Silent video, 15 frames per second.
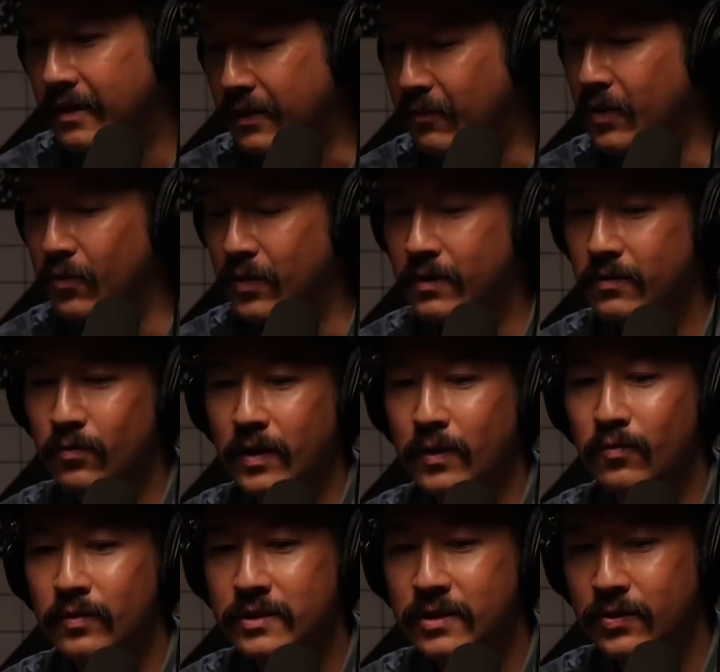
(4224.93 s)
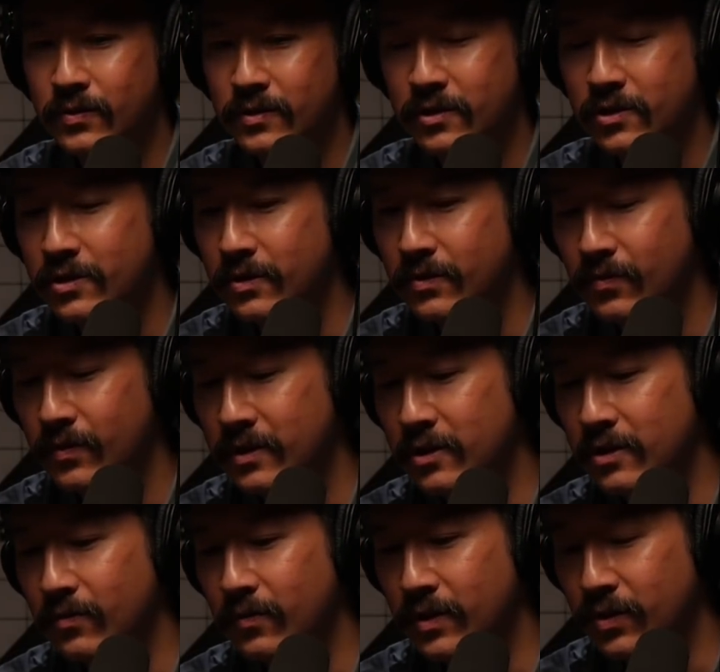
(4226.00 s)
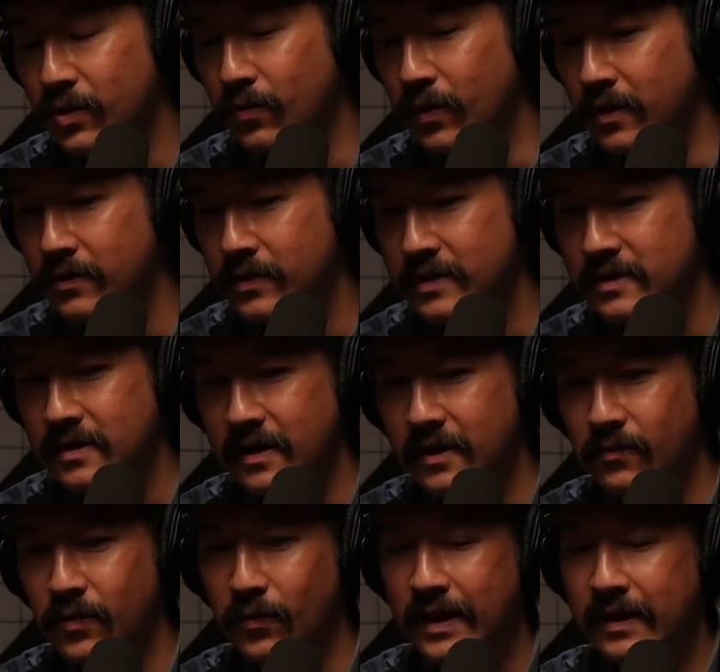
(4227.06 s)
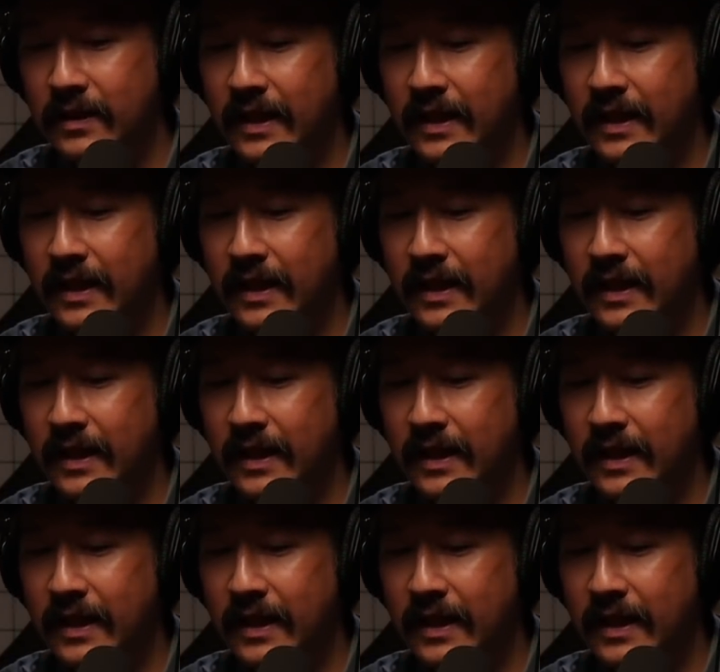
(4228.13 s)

Like what what what we we'll do with the shoot with the with the throne is like when we